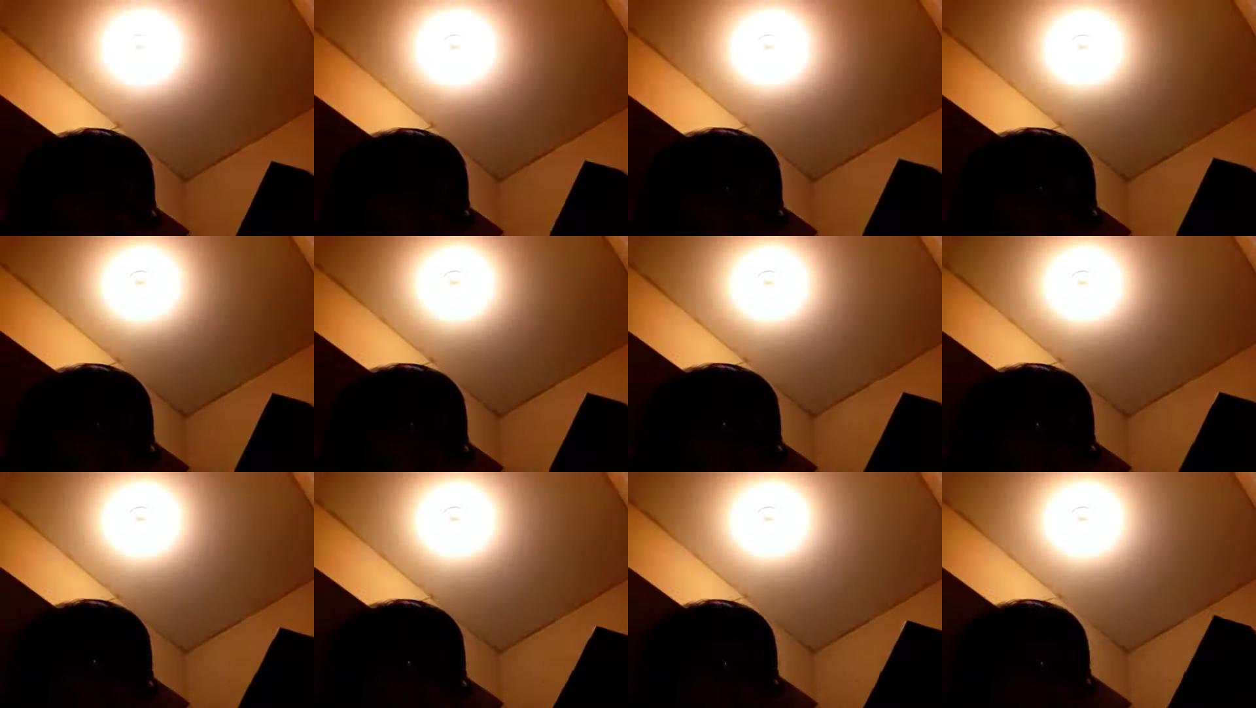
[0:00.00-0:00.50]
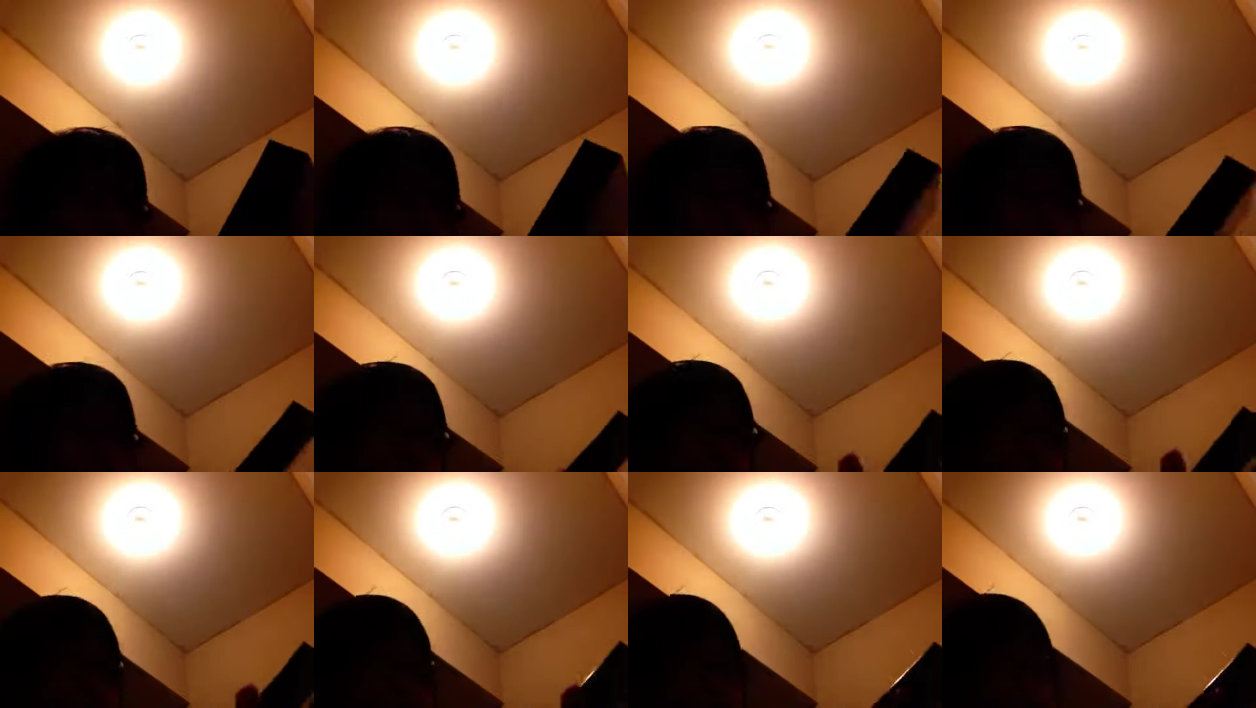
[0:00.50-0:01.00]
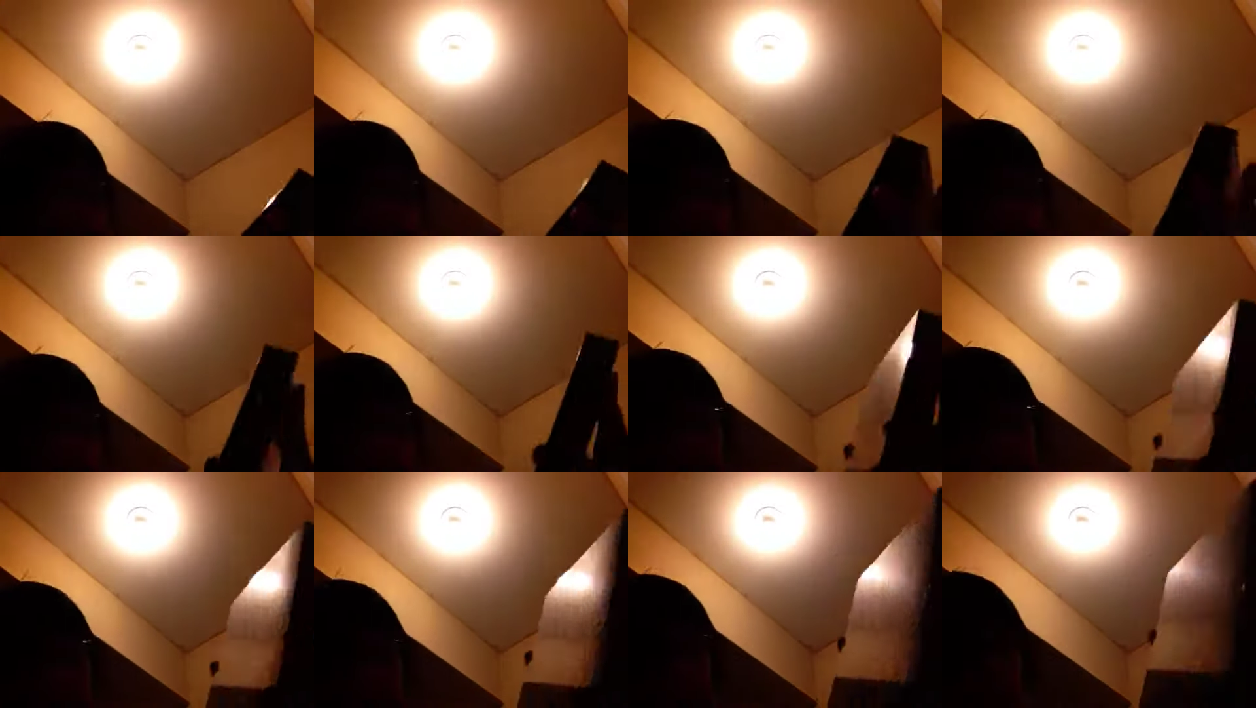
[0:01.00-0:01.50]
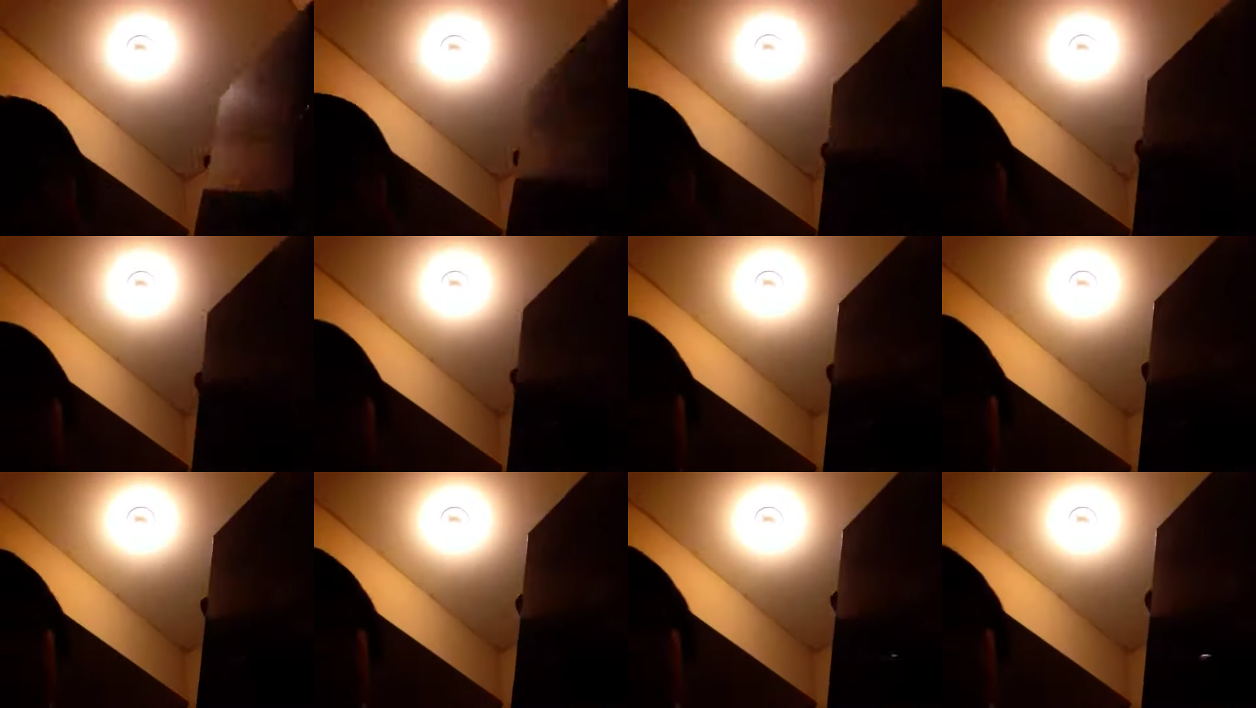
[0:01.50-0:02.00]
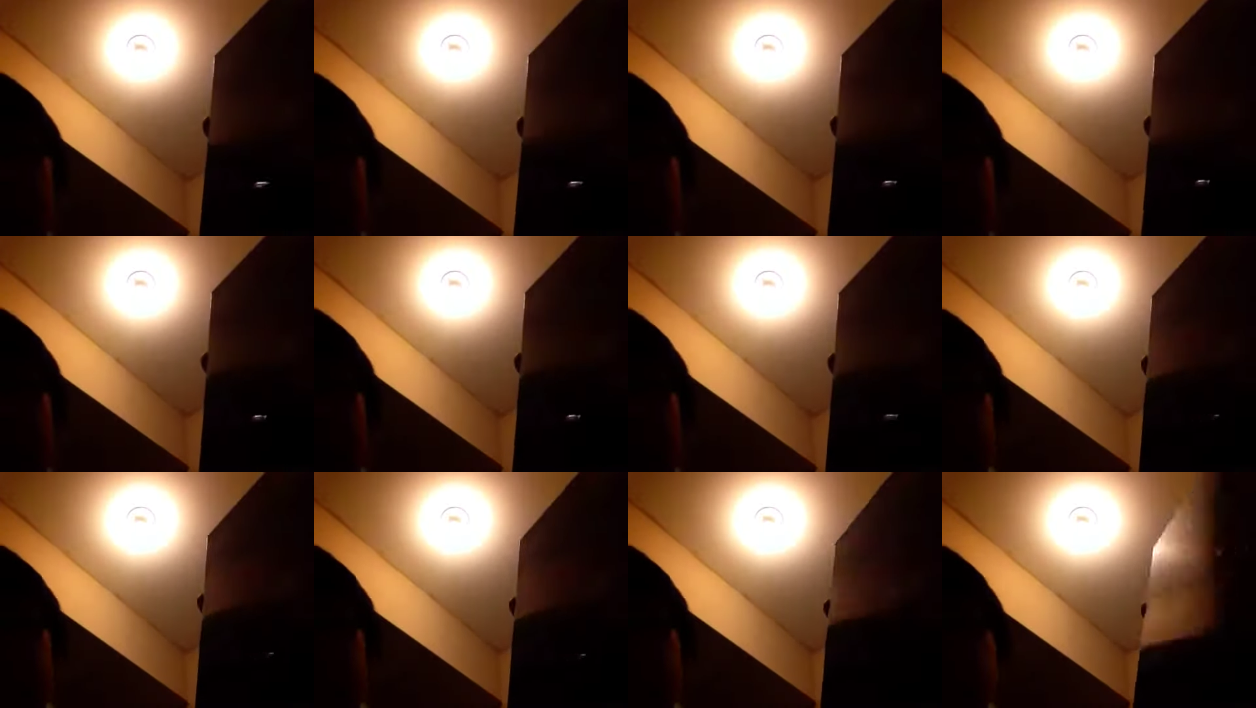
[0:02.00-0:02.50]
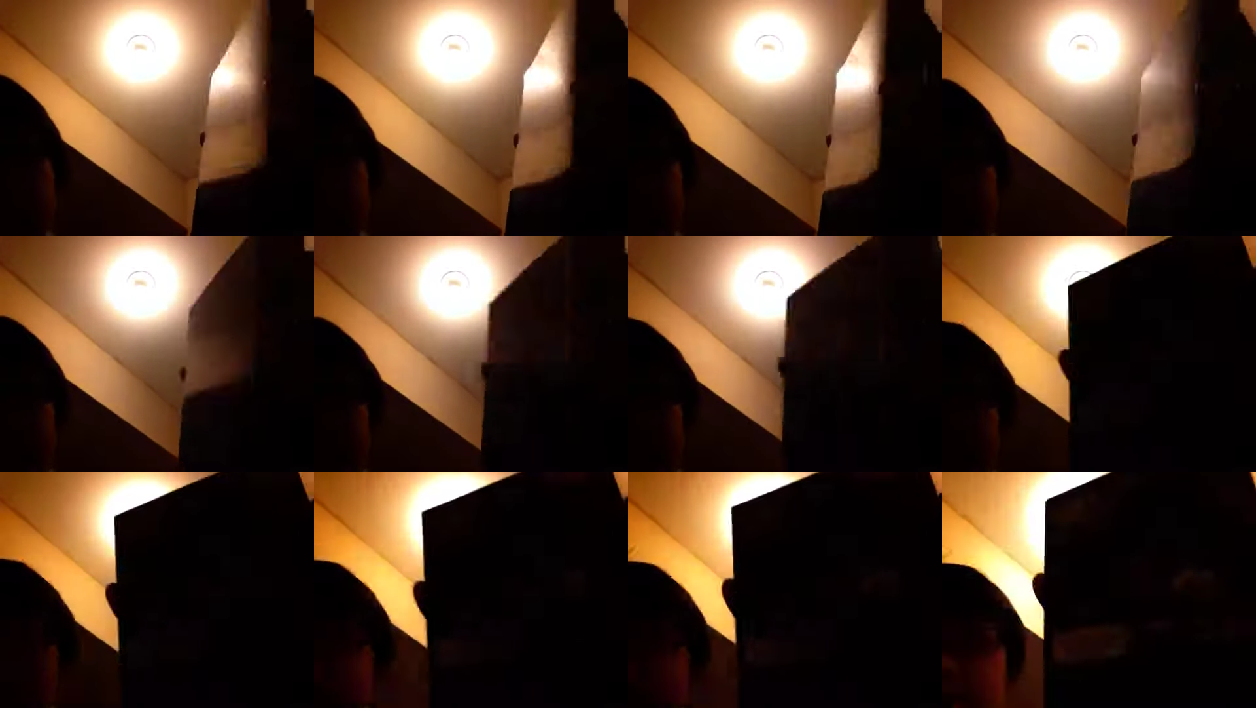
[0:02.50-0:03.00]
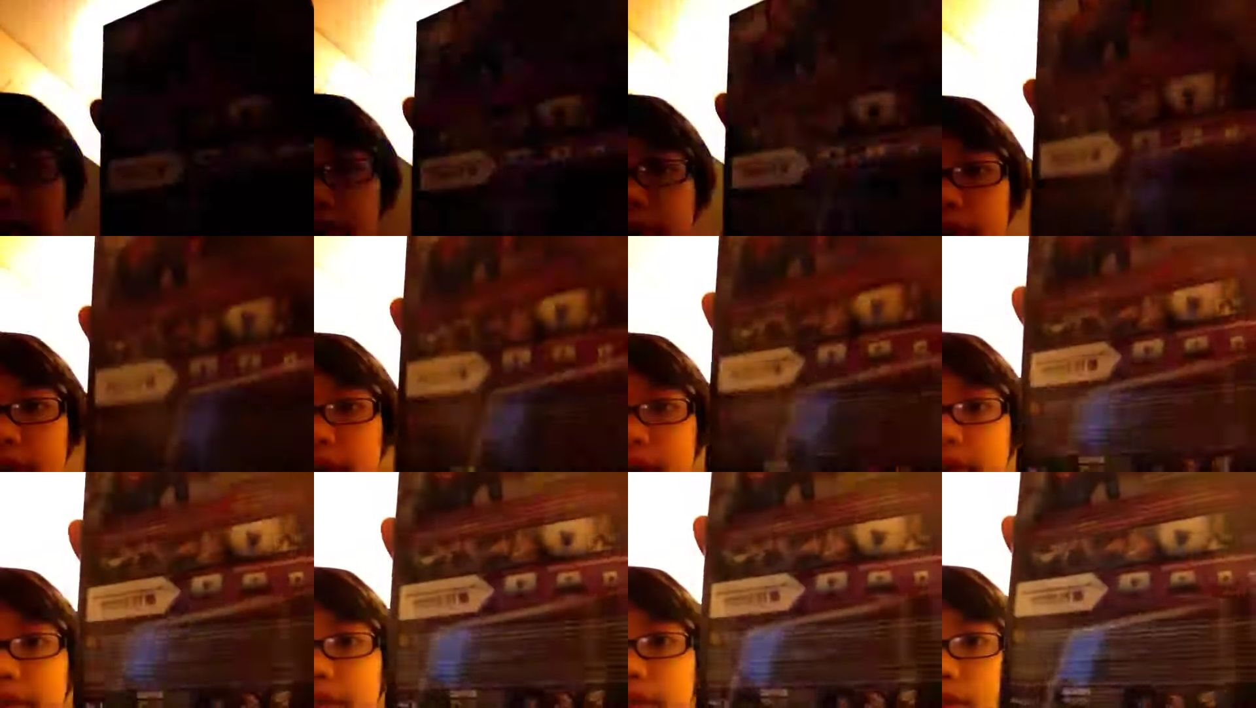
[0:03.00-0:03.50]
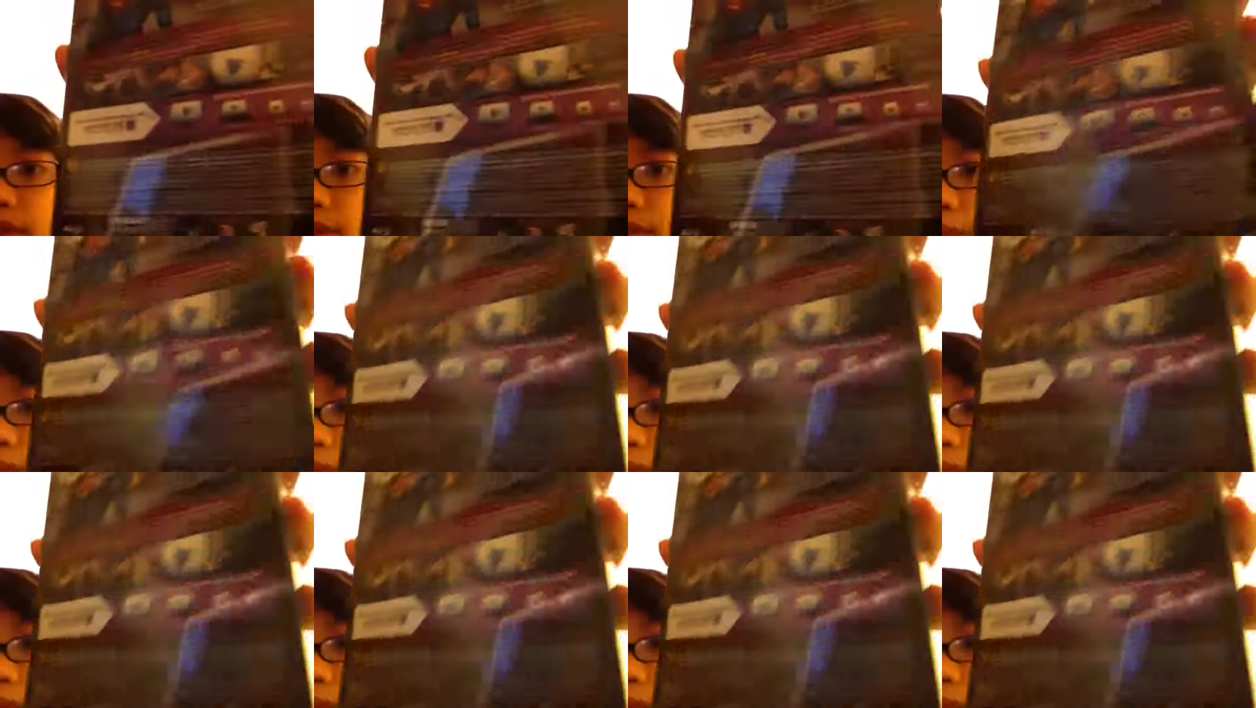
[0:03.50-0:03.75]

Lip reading: No face is visible, so there are no lips to read.